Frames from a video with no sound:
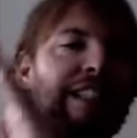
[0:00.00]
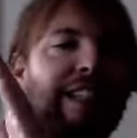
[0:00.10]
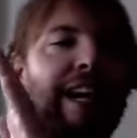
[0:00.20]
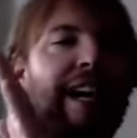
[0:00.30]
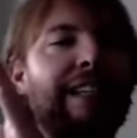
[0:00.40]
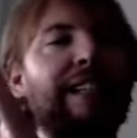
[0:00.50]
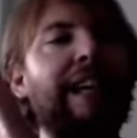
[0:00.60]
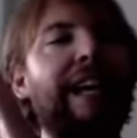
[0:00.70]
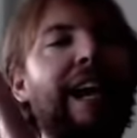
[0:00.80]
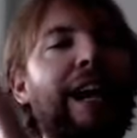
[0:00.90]
to that,
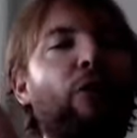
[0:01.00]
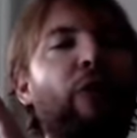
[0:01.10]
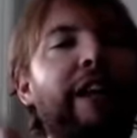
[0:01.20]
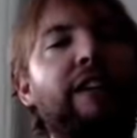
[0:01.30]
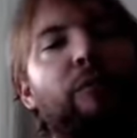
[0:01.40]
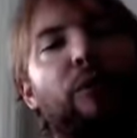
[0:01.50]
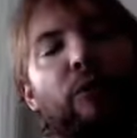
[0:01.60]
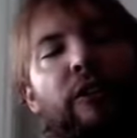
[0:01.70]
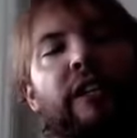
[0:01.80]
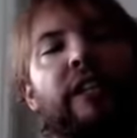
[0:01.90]
a random
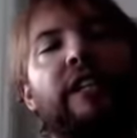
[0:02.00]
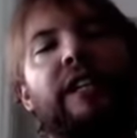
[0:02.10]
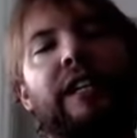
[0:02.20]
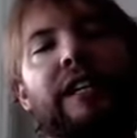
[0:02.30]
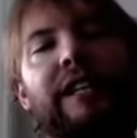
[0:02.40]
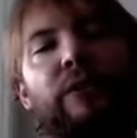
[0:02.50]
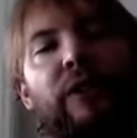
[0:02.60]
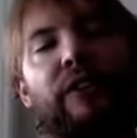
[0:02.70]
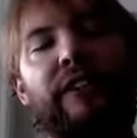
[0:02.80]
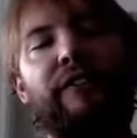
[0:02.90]
reward that's
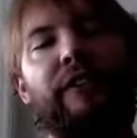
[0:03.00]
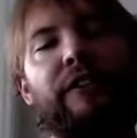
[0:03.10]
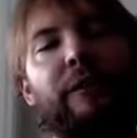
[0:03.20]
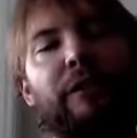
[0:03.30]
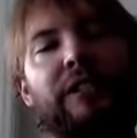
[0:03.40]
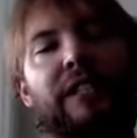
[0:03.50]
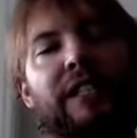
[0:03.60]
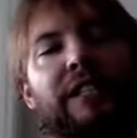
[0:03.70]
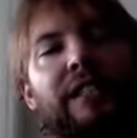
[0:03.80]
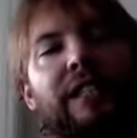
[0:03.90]
roughly
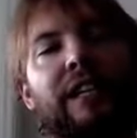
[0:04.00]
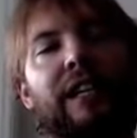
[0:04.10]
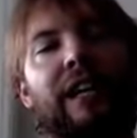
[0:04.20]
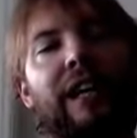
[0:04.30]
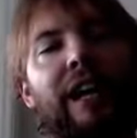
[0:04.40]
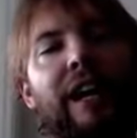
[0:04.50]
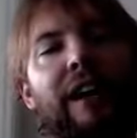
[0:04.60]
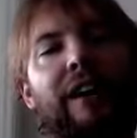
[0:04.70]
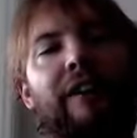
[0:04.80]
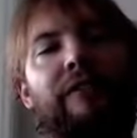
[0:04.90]
50%
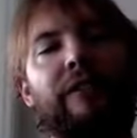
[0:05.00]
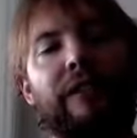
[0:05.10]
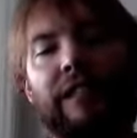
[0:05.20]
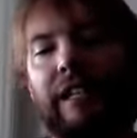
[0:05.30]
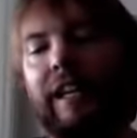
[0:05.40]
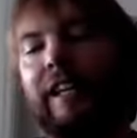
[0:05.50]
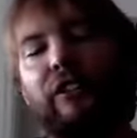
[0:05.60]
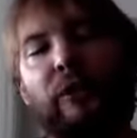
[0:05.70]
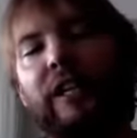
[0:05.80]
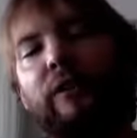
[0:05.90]
of,
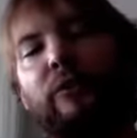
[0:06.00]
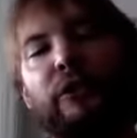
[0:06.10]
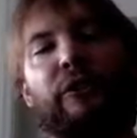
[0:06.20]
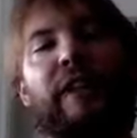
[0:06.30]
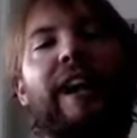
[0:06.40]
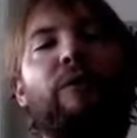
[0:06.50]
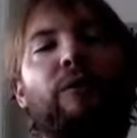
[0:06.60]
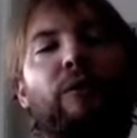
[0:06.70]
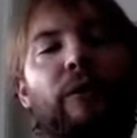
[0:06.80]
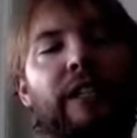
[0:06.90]
so equal to that
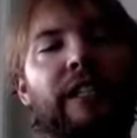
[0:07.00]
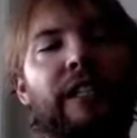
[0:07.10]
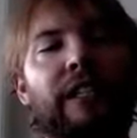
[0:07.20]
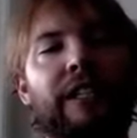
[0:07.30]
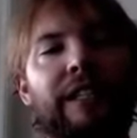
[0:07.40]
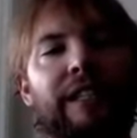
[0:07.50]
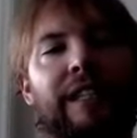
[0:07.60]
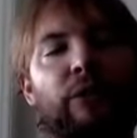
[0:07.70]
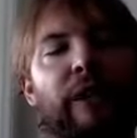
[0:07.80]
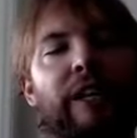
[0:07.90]
reward,
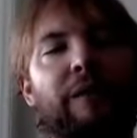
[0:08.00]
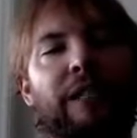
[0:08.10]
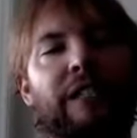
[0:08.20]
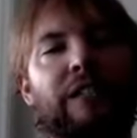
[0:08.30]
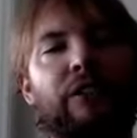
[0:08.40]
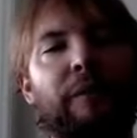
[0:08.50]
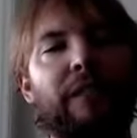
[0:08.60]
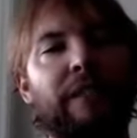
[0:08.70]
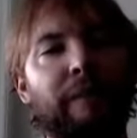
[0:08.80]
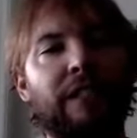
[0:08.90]
that's randomly
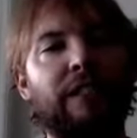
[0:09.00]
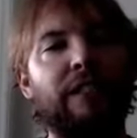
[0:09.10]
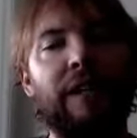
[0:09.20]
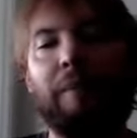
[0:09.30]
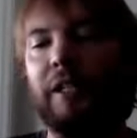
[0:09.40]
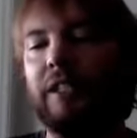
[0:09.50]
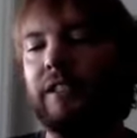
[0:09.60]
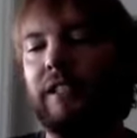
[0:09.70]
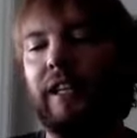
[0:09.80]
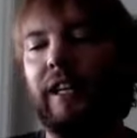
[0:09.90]
distributed amongst